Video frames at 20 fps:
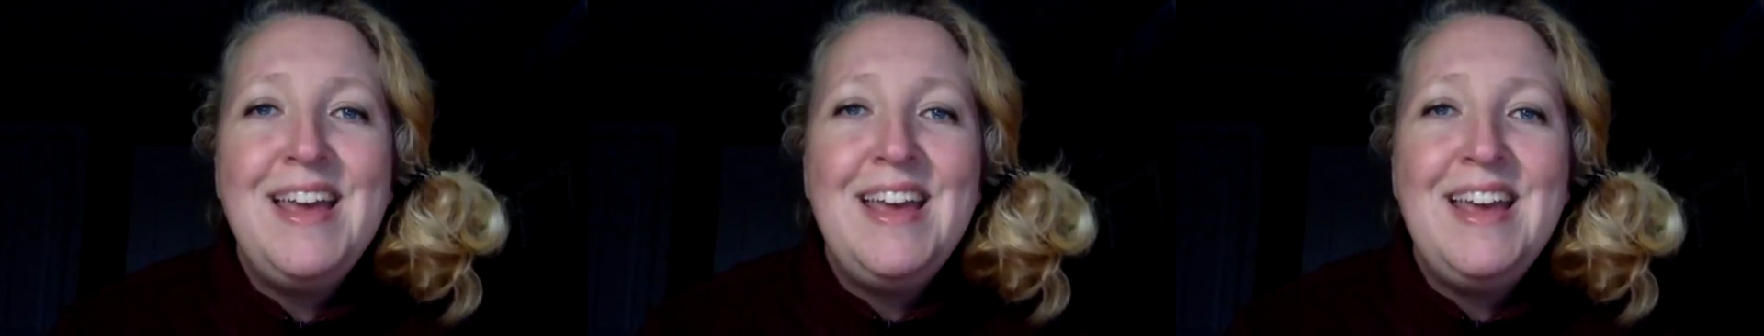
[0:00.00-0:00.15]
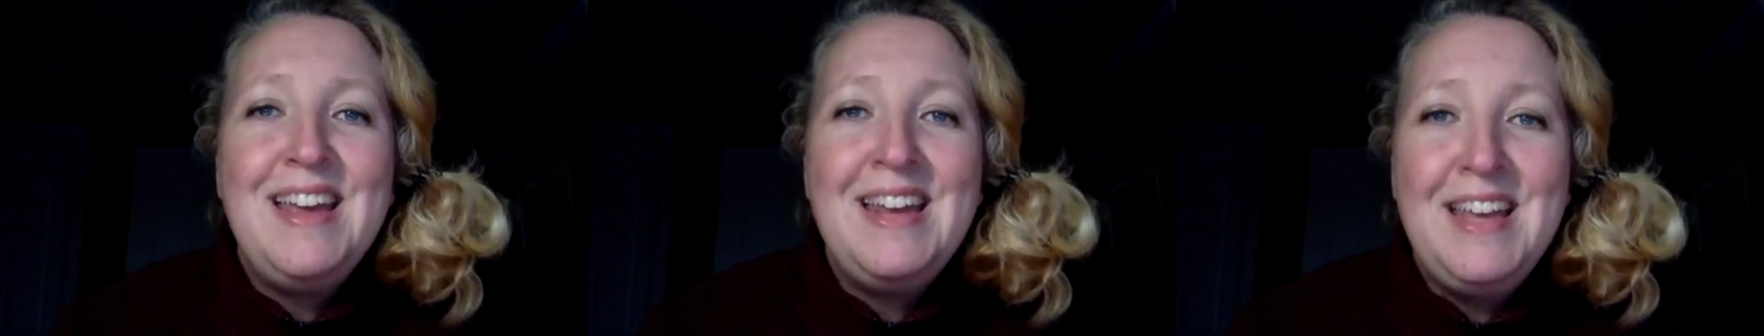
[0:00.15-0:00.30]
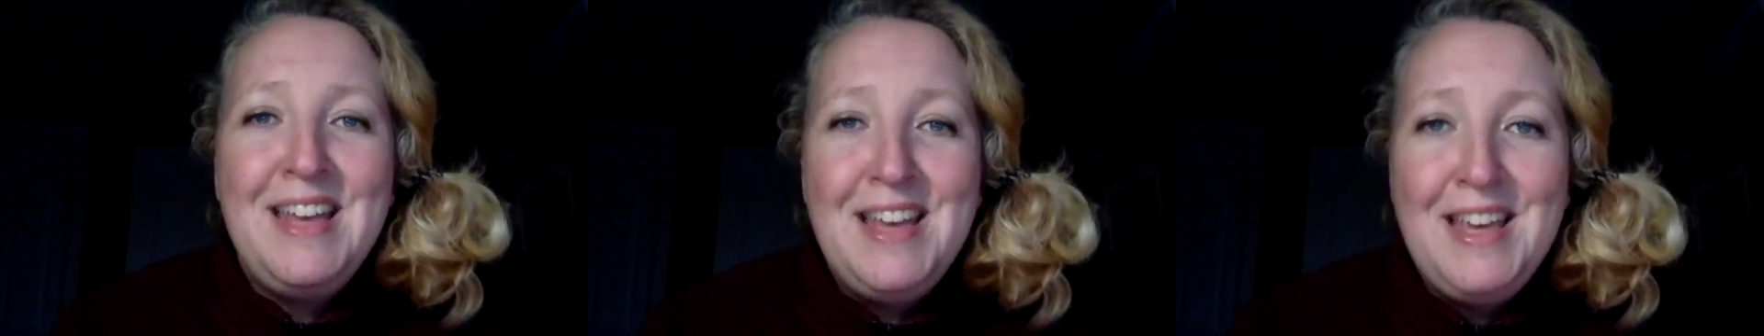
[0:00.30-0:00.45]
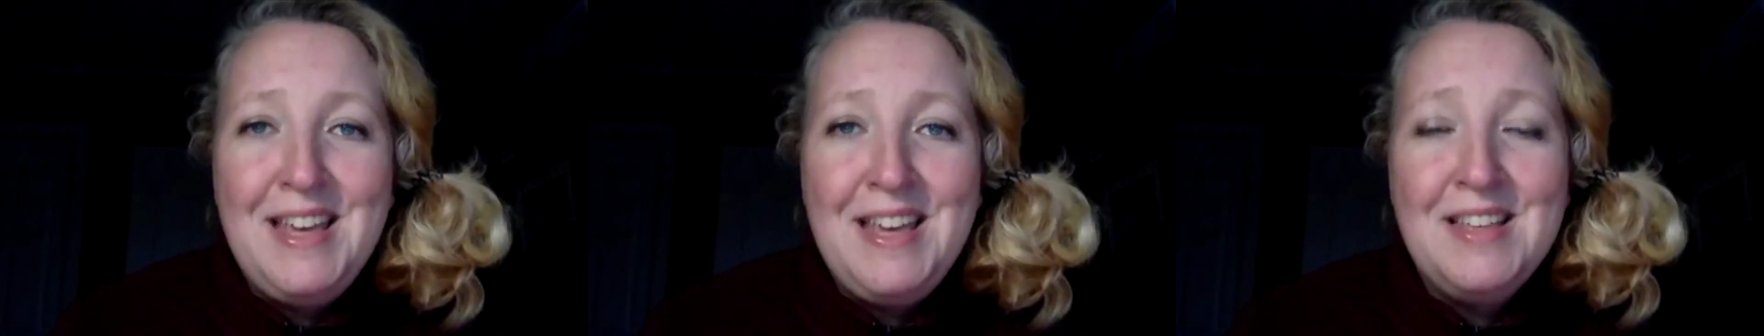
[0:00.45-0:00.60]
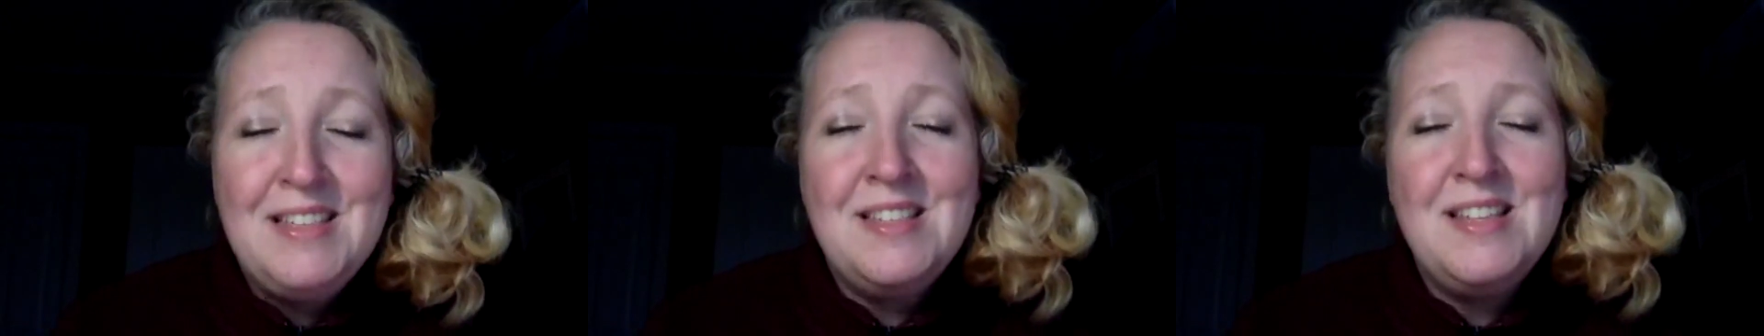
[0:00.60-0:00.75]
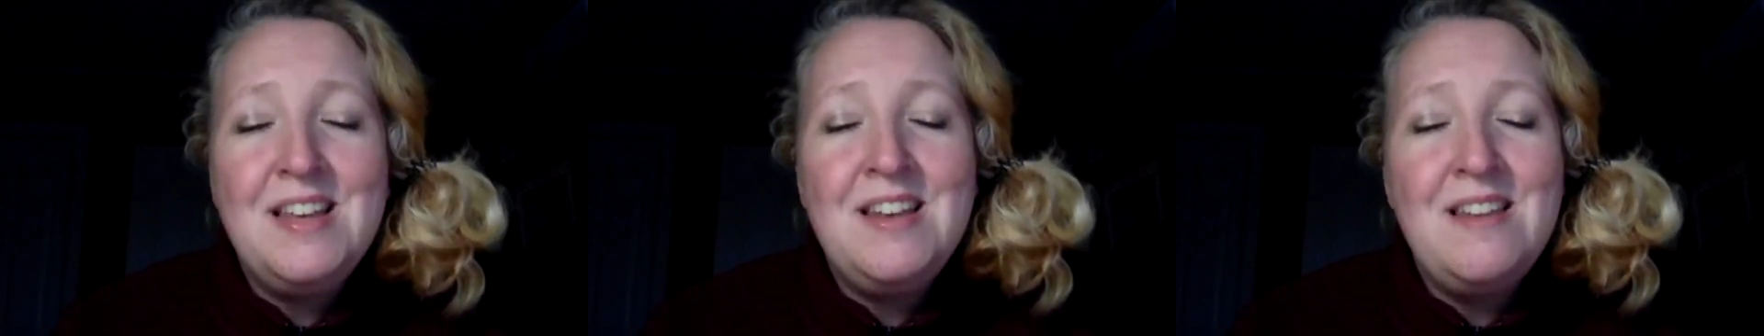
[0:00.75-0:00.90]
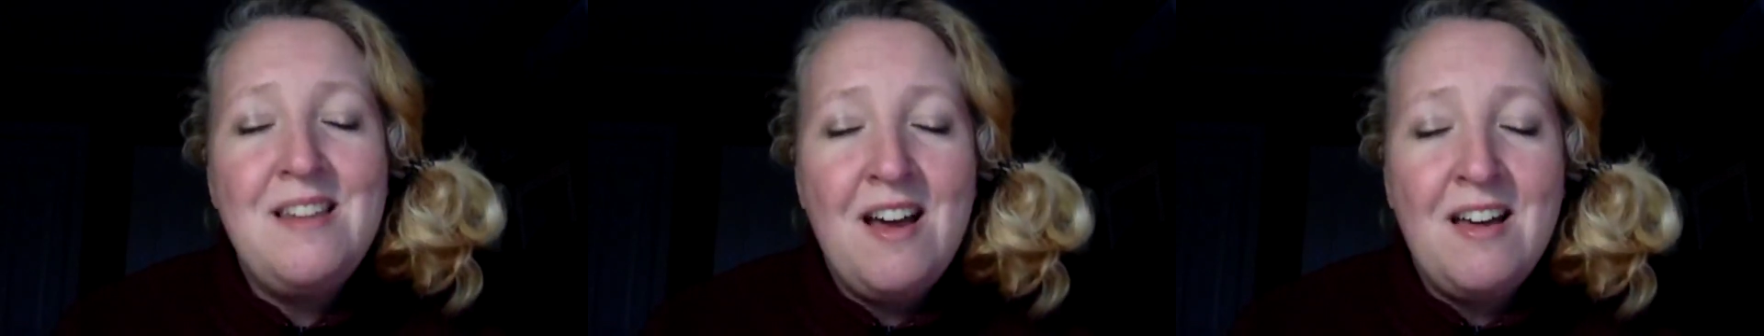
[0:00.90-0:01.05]
It is
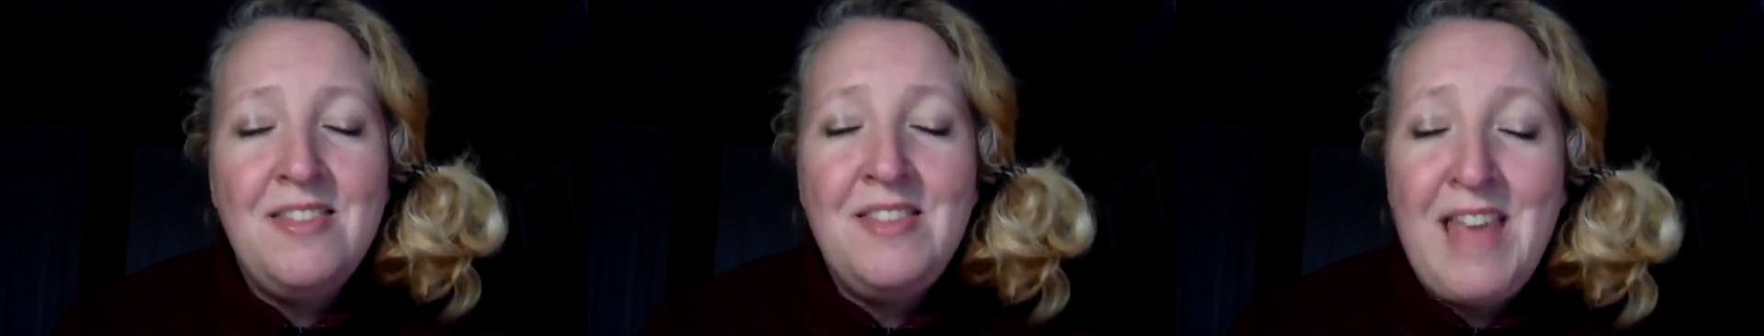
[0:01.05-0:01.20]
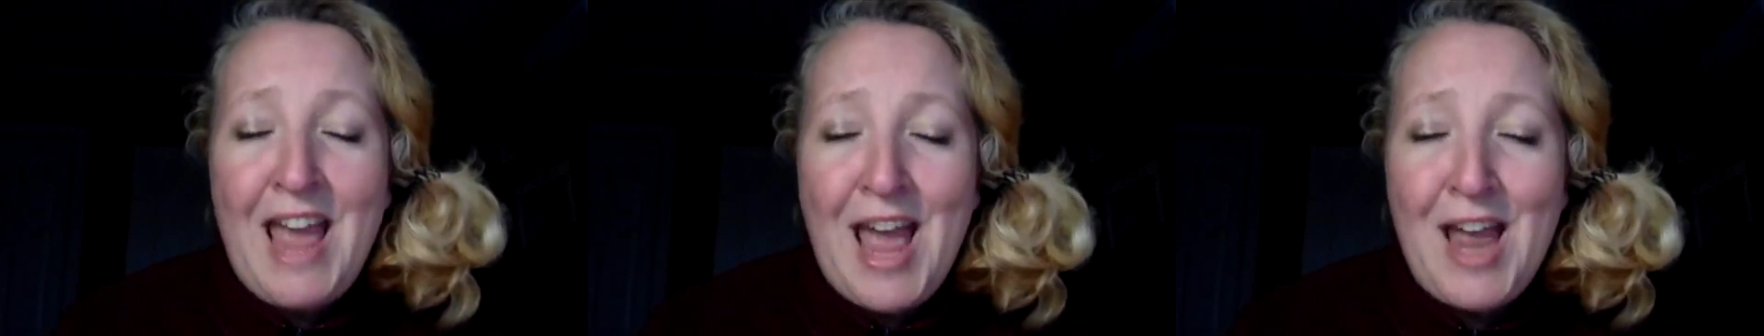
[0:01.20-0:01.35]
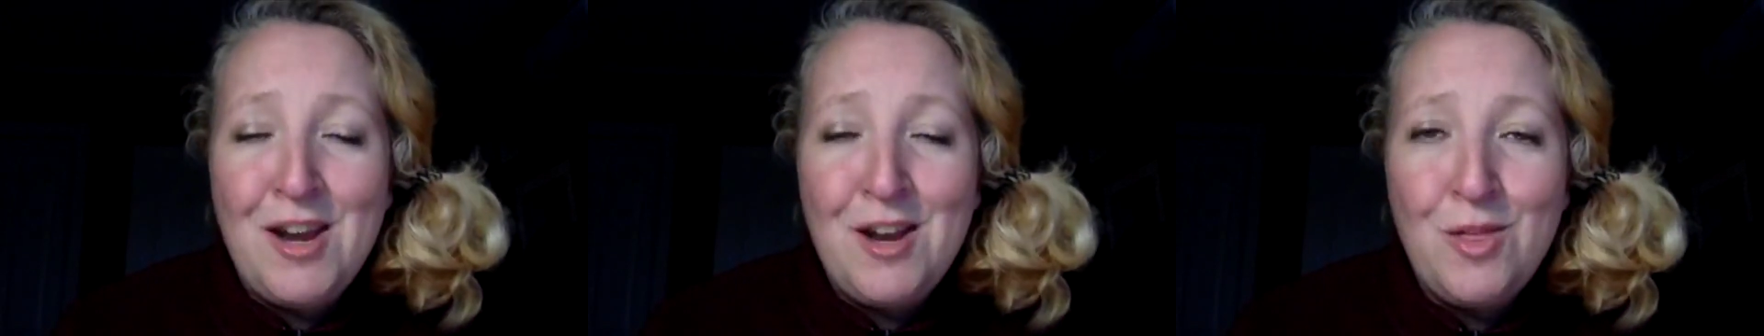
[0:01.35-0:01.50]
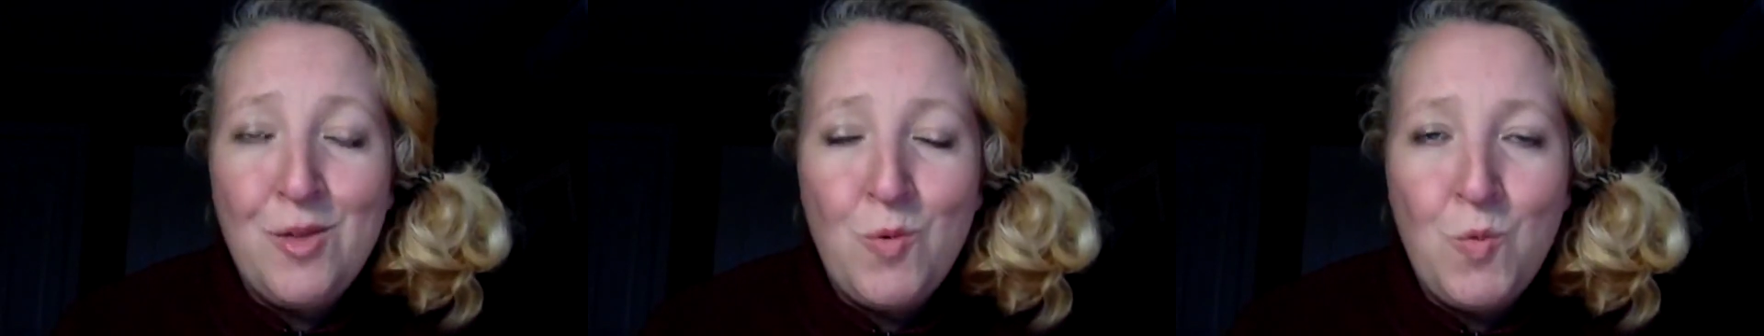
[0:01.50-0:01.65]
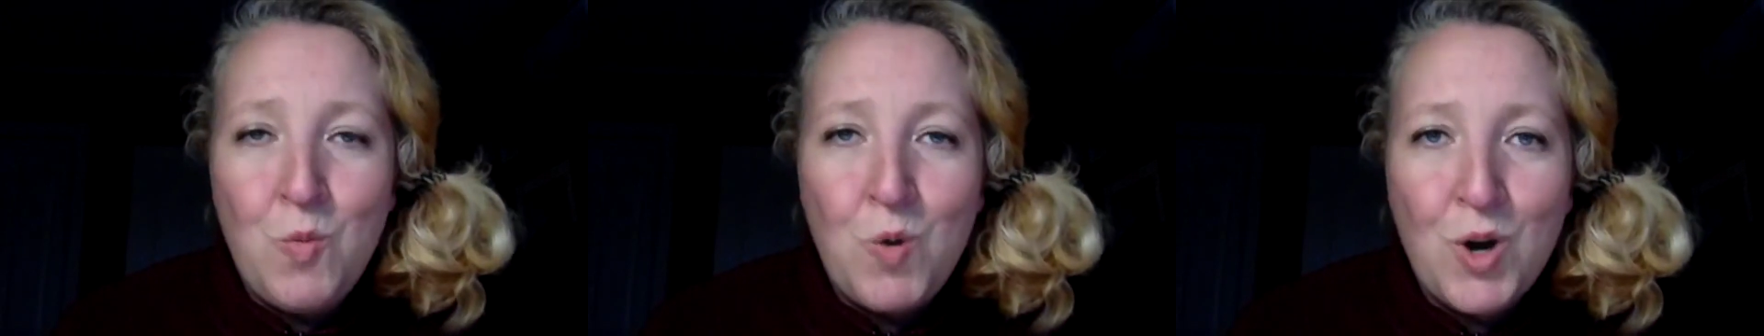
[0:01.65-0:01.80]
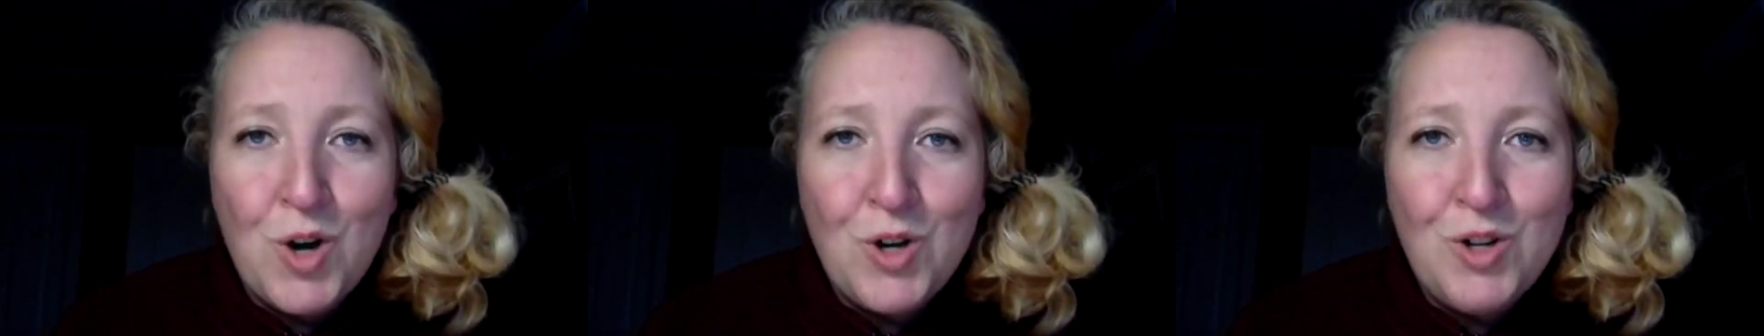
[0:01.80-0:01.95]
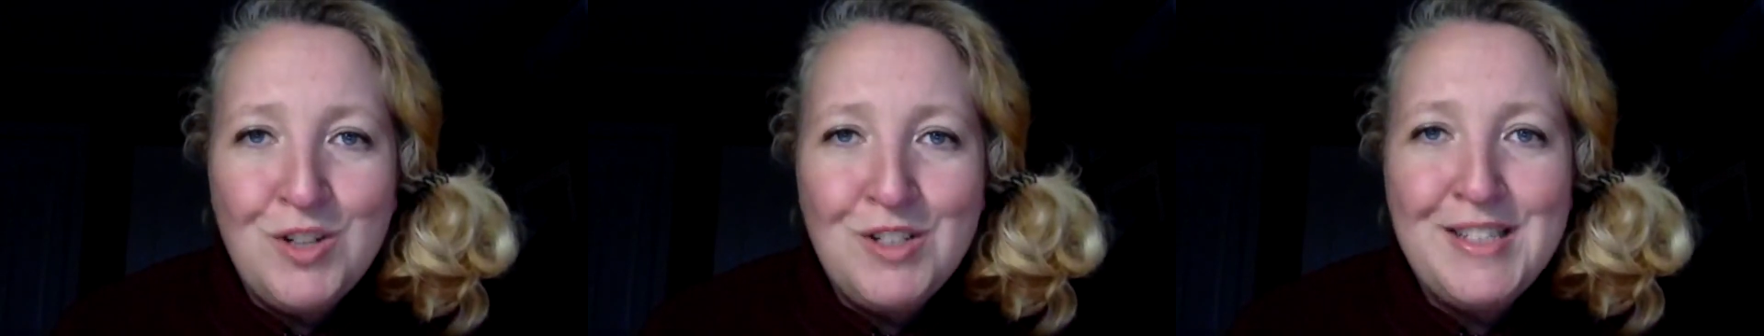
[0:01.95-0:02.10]
not the end of the
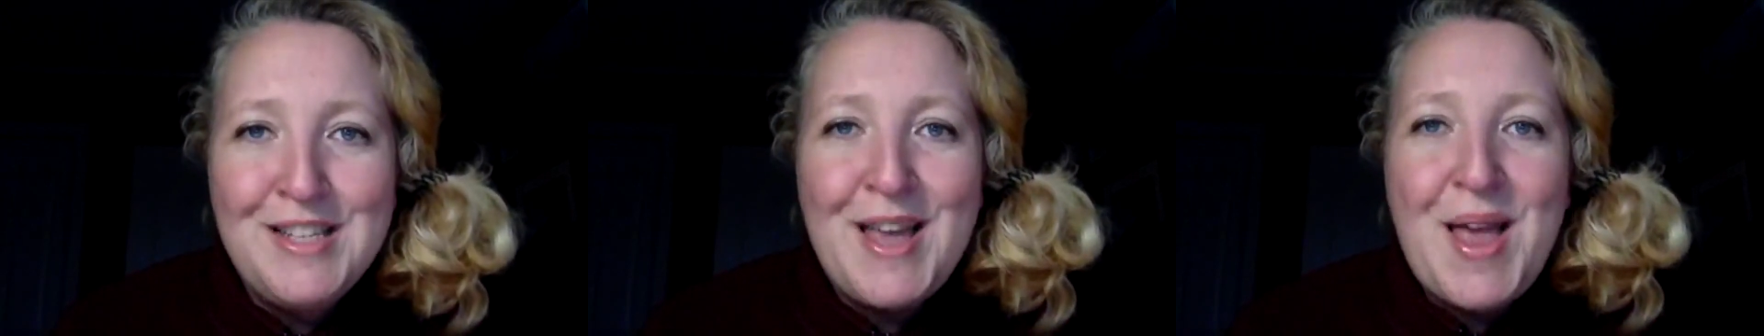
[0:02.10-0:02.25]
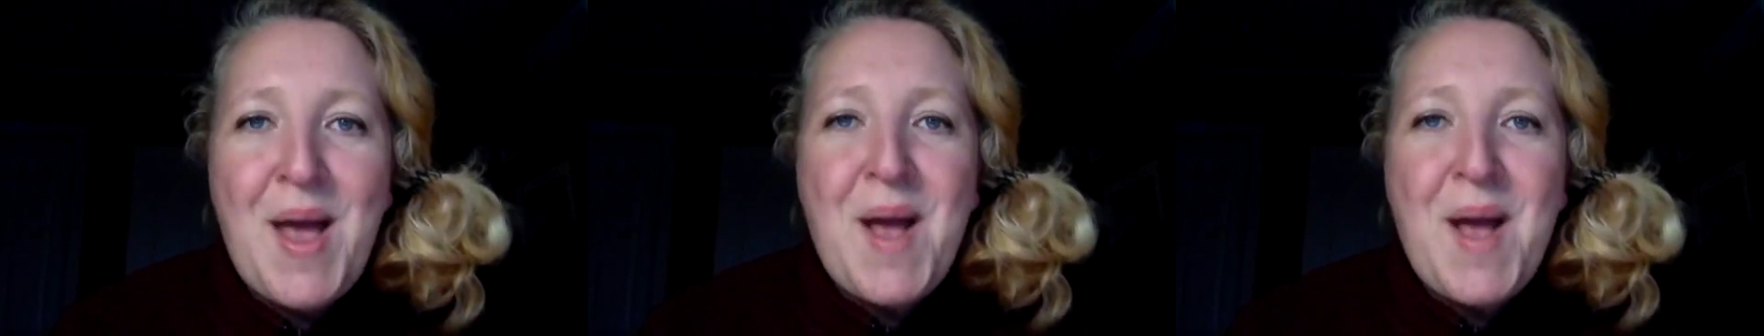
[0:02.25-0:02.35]
world,